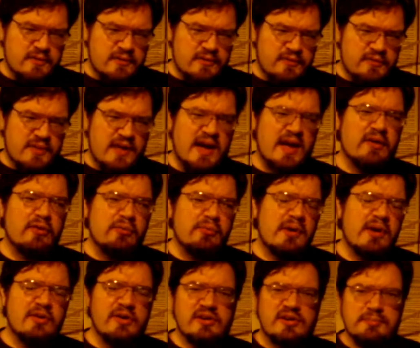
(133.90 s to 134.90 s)
The Hail
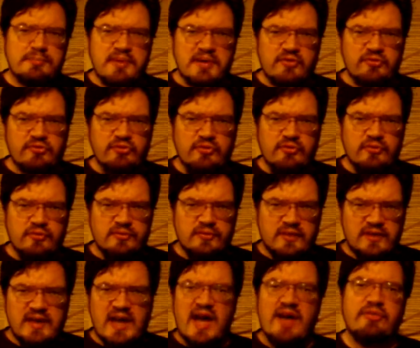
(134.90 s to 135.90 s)
Mary depicts the
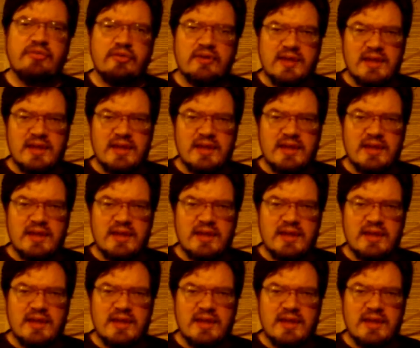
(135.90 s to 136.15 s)
Catholic